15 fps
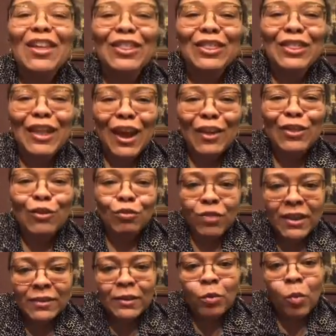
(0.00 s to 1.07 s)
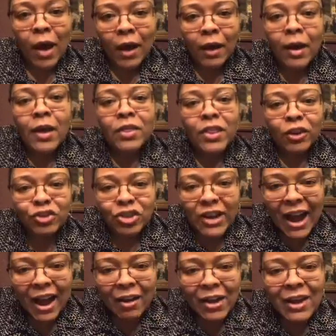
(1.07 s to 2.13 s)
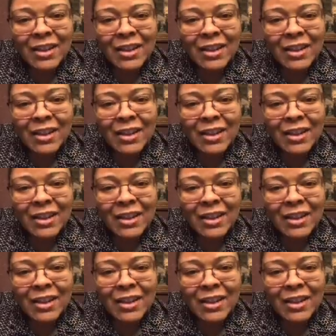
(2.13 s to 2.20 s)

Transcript: they're the reason why their child